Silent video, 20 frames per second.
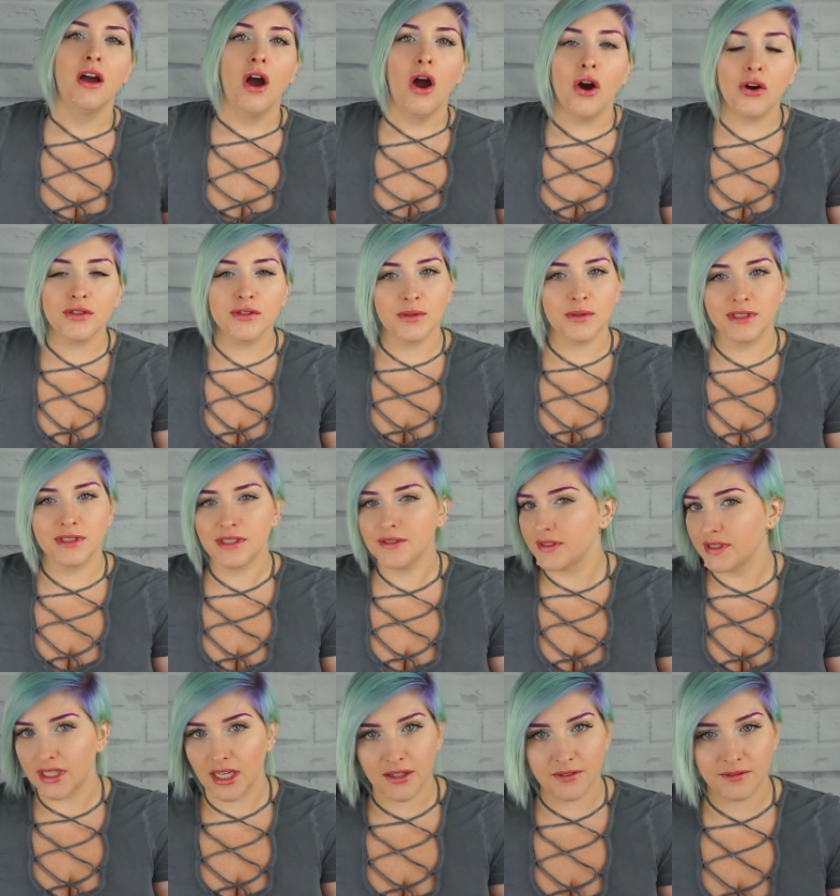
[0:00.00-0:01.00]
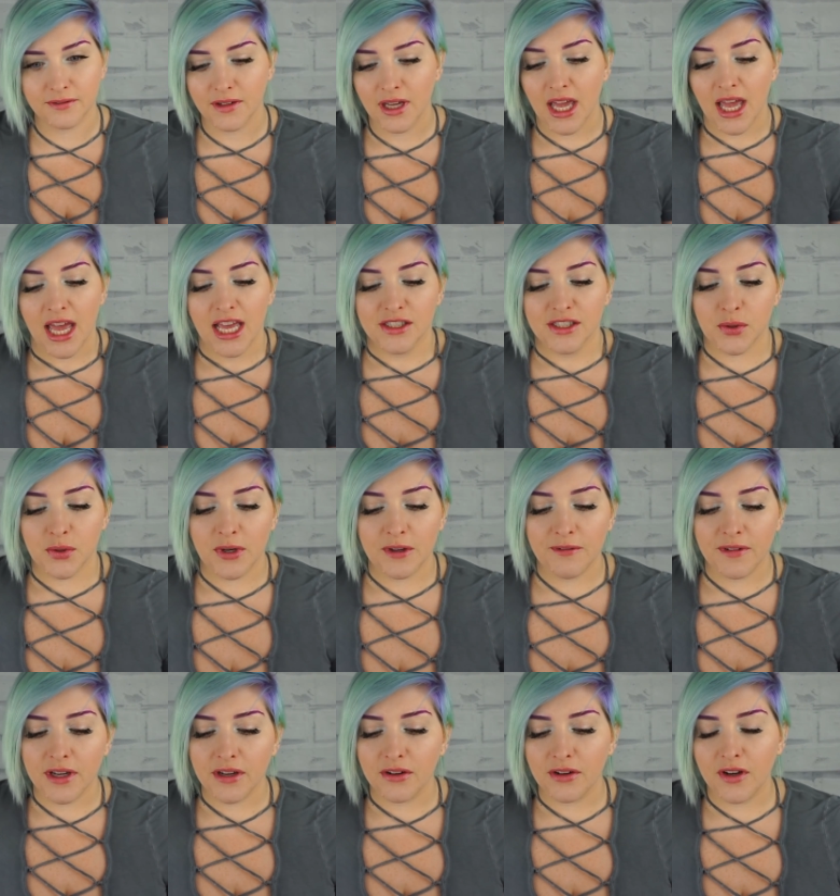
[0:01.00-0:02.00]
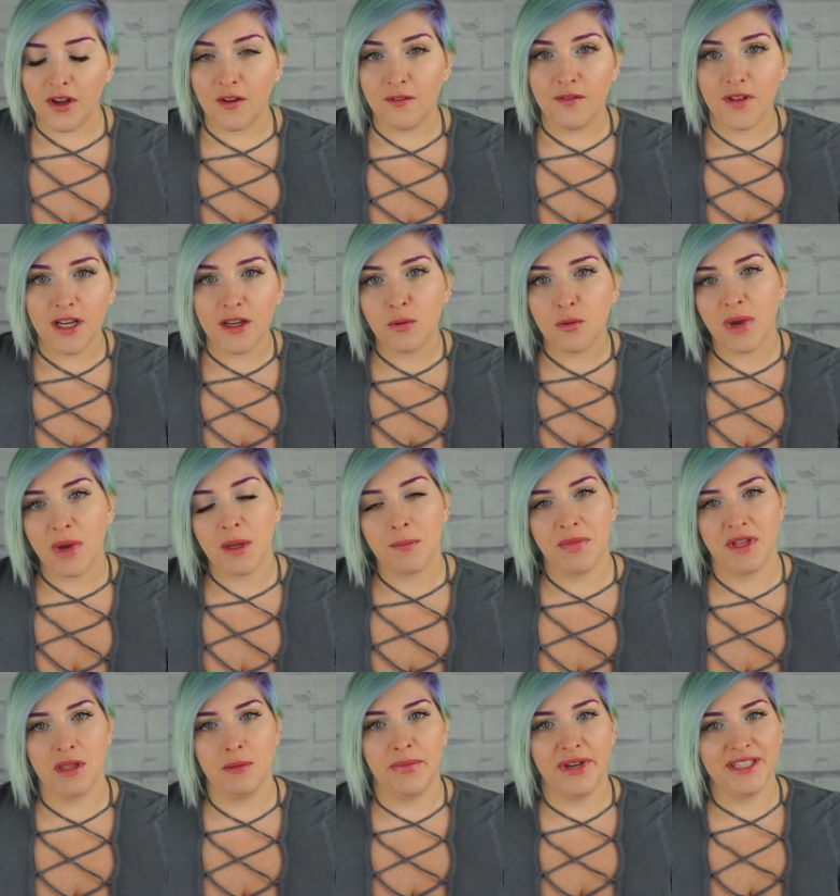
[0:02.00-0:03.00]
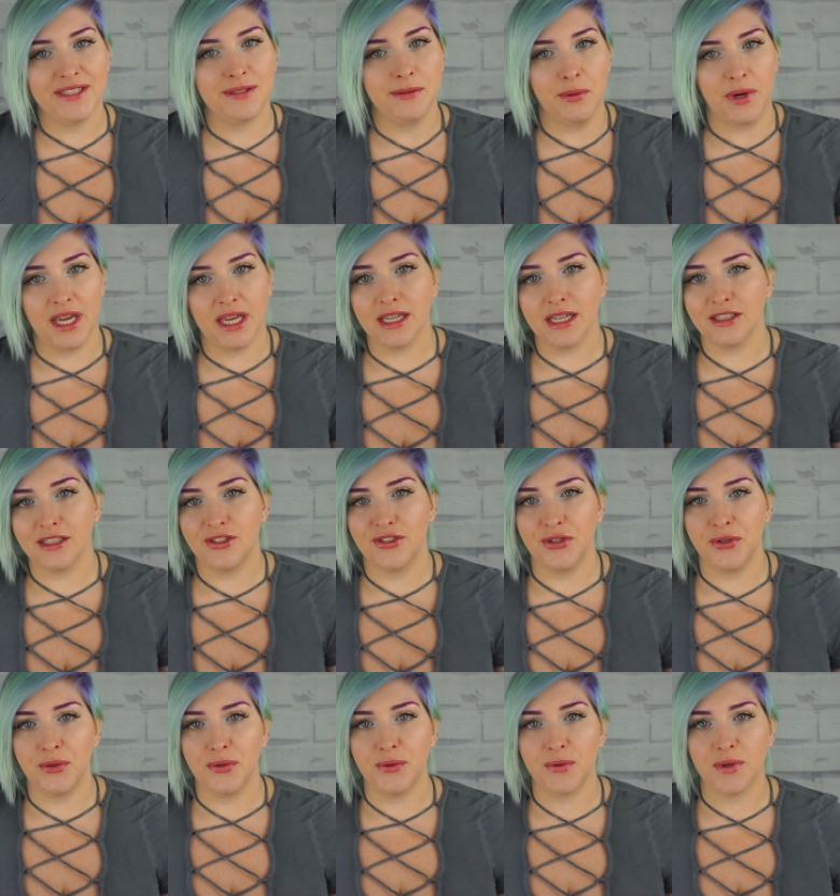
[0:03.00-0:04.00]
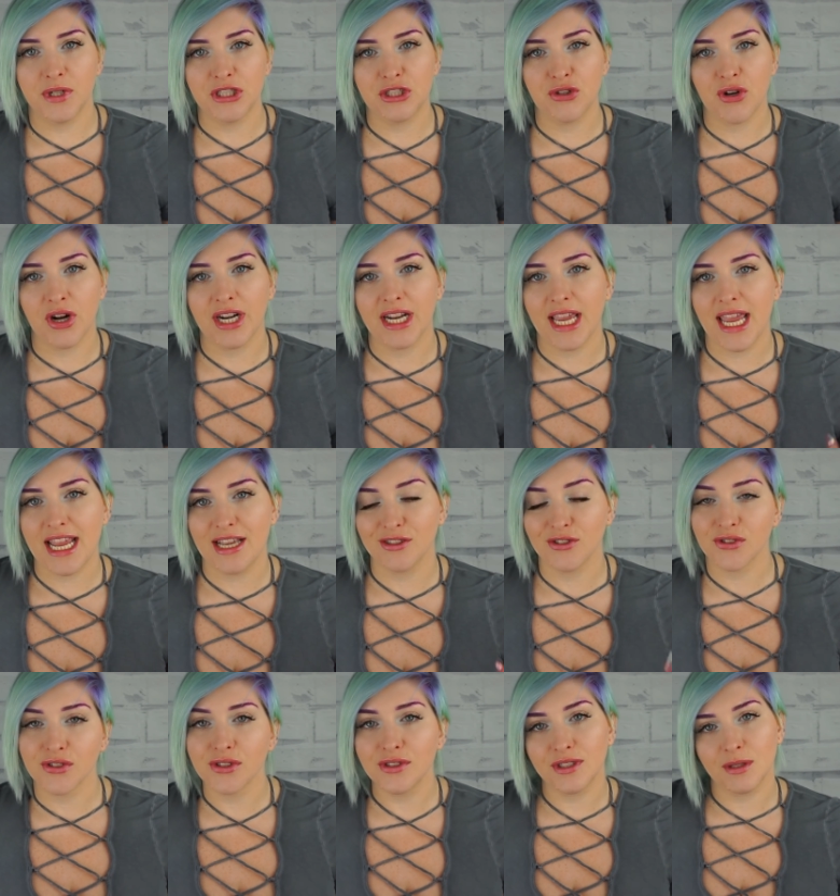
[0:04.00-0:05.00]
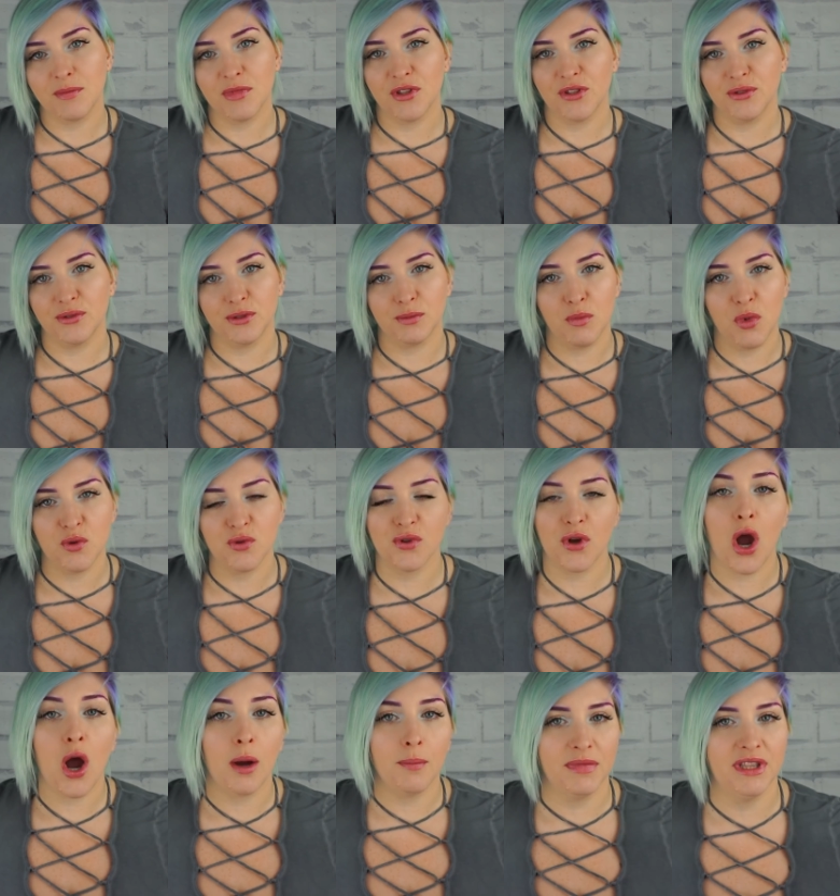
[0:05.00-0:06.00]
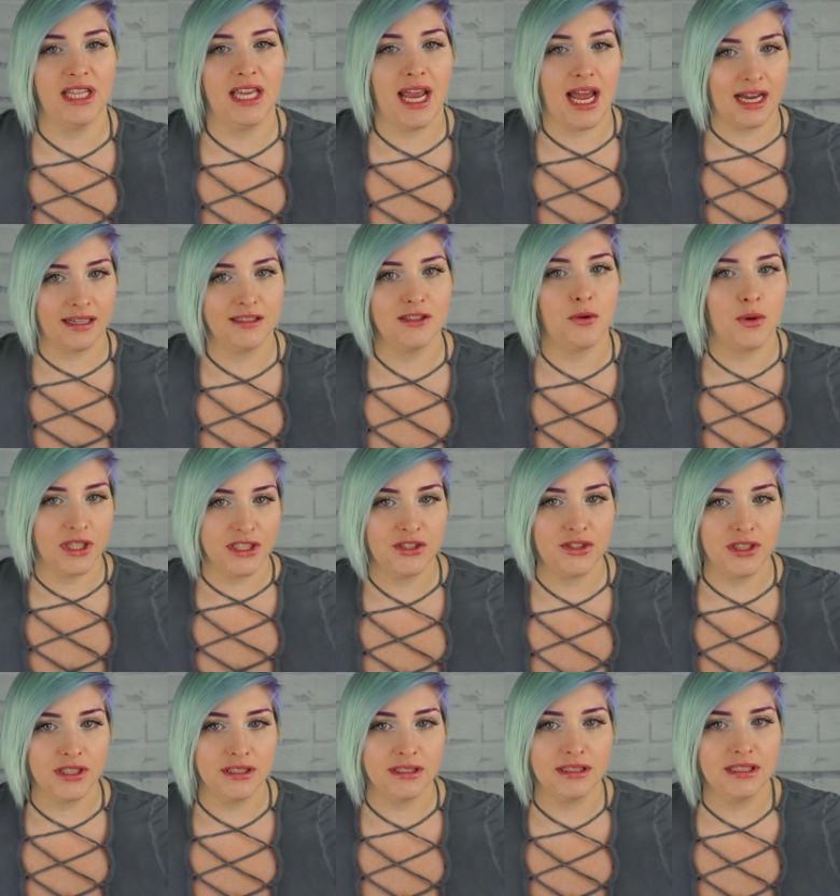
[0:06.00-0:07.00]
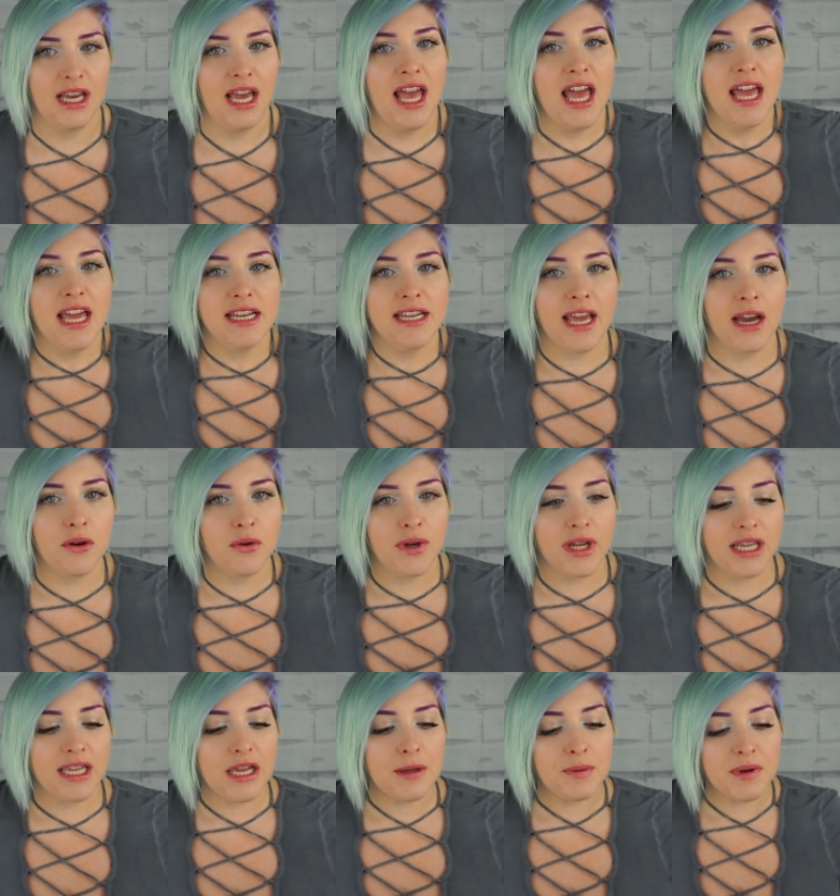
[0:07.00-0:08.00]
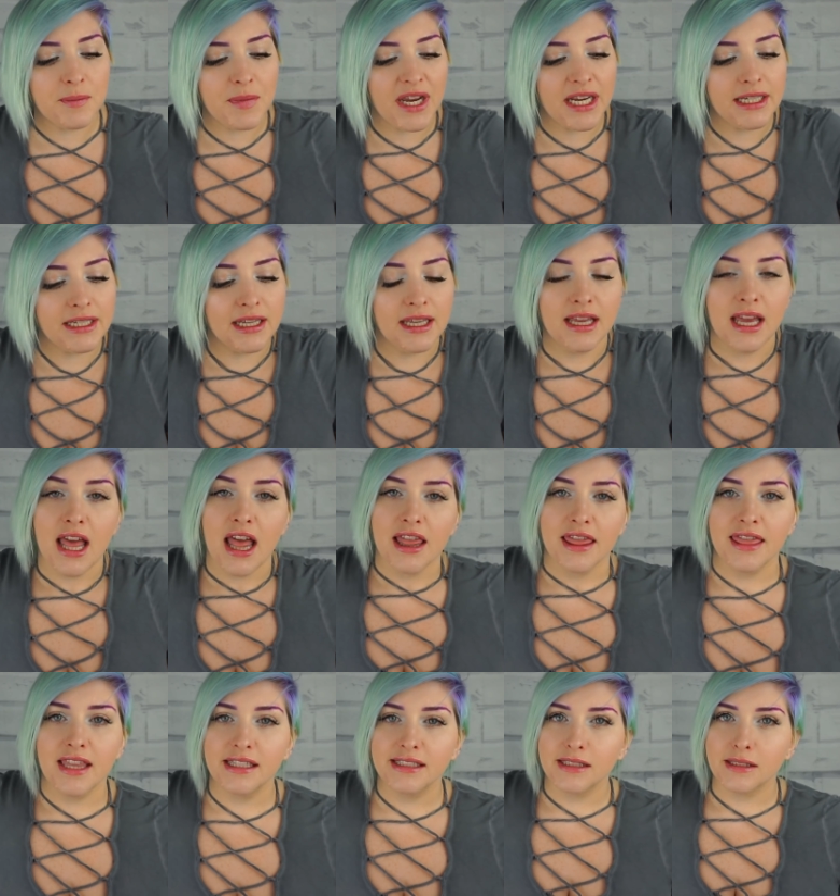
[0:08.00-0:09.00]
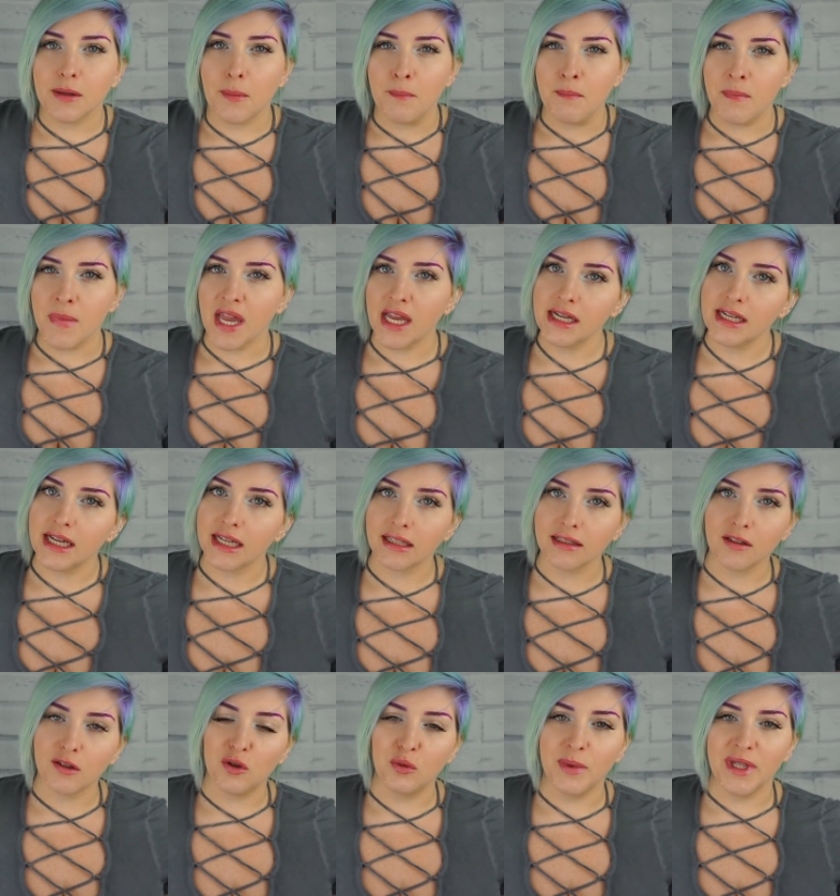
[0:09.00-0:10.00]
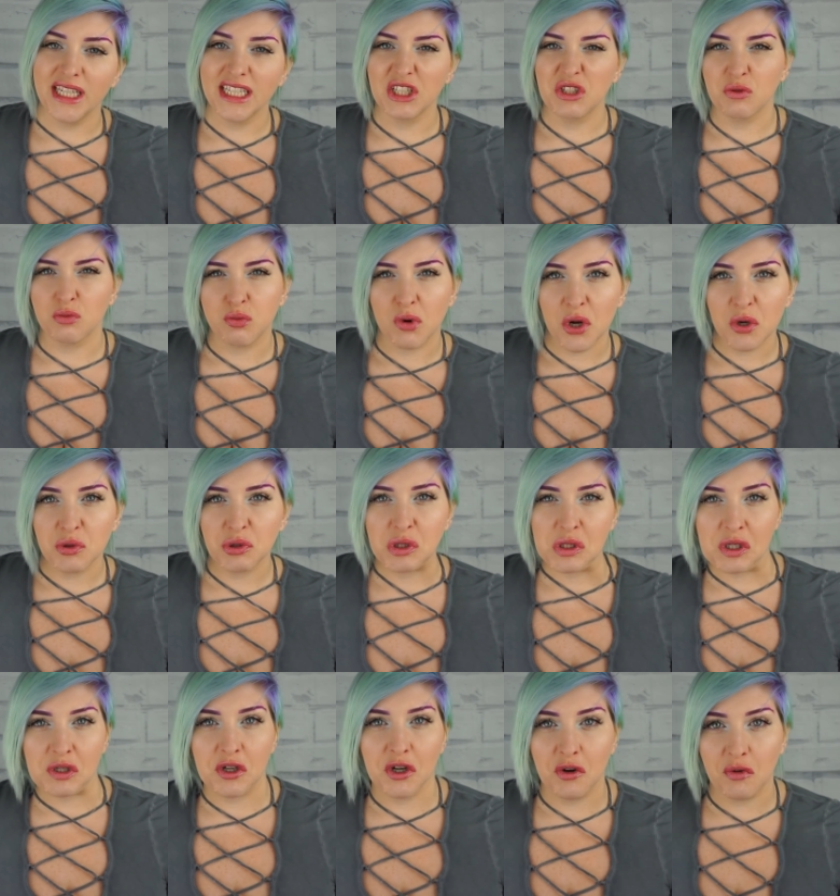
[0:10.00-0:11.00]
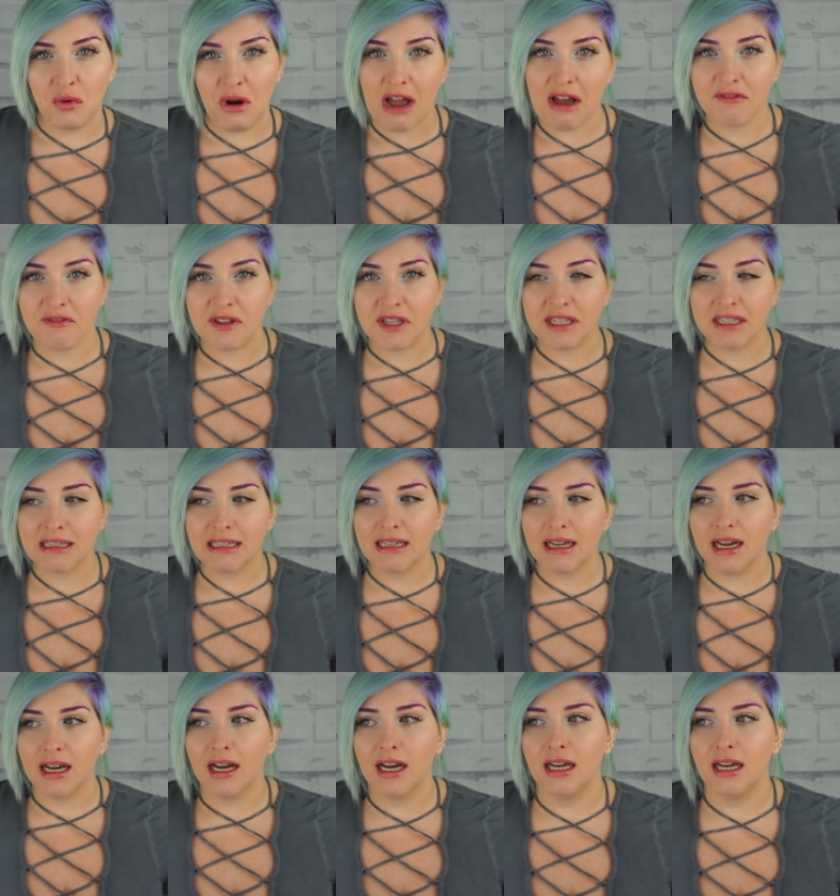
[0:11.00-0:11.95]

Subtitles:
all sorts of stuff. So I figured a video might be the best way to try to answer some of those most commonly asked questions. Now, keep in mind, this may get a little bit gross or graphic,